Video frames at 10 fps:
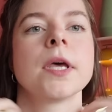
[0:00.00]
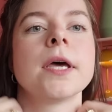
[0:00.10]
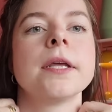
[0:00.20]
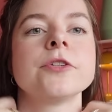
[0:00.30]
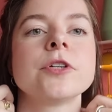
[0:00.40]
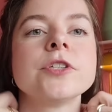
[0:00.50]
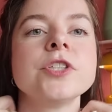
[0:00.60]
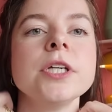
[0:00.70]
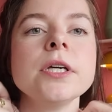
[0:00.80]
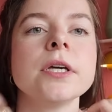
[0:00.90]
And as you can
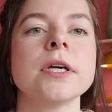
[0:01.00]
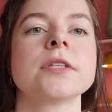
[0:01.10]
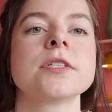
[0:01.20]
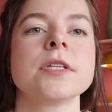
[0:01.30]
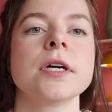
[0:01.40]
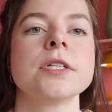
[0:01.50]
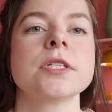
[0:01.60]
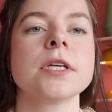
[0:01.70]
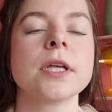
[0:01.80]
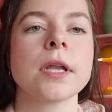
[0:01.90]
see, it's
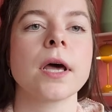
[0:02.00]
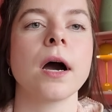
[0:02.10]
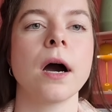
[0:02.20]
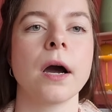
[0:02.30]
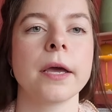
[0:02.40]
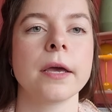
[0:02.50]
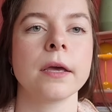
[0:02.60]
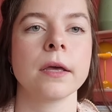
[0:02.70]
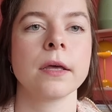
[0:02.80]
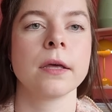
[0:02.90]
nice and high.
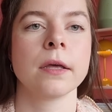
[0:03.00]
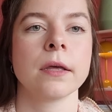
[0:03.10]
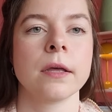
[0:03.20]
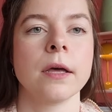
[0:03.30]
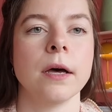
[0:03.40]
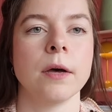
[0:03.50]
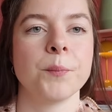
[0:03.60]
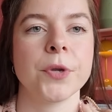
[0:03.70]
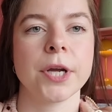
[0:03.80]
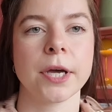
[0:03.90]

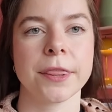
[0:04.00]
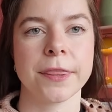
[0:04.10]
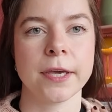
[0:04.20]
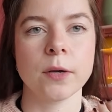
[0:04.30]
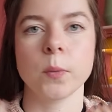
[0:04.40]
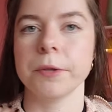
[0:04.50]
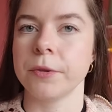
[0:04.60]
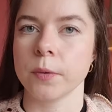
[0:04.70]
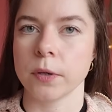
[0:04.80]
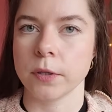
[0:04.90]
But I think with
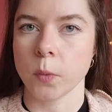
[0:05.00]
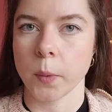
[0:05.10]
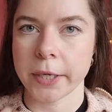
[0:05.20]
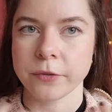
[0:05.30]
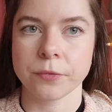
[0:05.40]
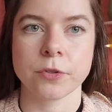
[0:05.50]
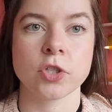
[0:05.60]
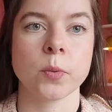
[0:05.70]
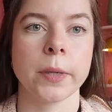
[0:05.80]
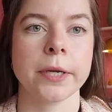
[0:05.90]
the weight of the
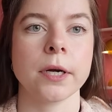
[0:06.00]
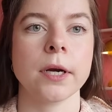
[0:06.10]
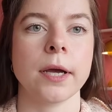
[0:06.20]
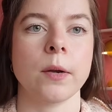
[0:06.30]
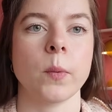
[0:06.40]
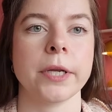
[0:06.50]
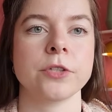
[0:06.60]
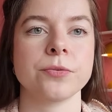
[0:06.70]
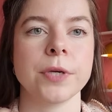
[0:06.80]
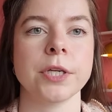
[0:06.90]
sweater and when
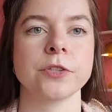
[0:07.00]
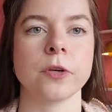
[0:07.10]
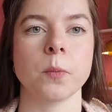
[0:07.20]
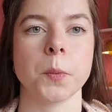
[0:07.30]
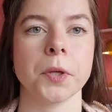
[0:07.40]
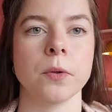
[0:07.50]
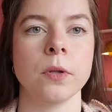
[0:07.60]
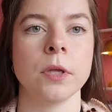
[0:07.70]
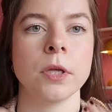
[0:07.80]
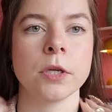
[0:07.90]
it's finished, it will
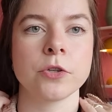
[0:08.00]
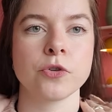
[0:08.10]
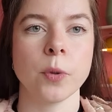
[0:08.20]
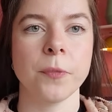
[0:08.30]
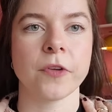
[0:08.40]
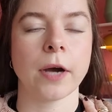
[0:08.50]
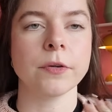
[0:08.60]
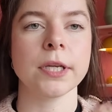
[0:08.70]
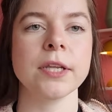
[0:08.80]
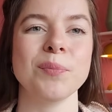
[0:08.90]
drop down
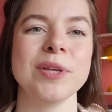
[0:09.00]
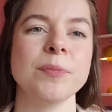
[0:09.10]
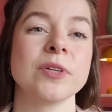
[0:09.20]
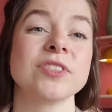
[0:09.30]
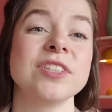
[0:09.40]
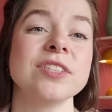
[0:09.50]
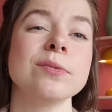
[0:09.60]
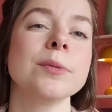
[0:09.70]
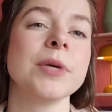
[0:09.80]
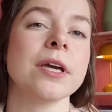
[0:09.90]
a little bit, because this
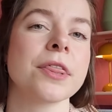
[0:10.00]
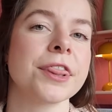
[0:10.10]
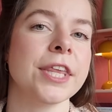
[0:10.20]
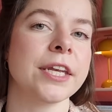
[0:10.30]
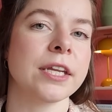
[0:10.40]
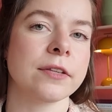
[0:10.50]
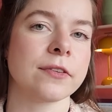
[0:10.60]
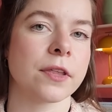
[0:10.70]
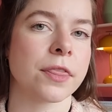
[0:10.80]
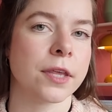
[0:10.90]
will be a thin knit,
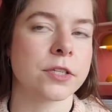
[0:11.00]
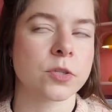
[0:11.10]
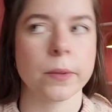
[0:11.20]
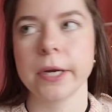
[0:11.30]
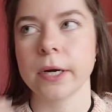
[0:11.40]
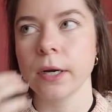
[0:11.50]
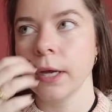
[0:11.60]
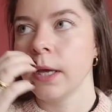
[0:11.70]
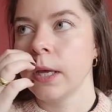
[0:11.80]
a thin sweater,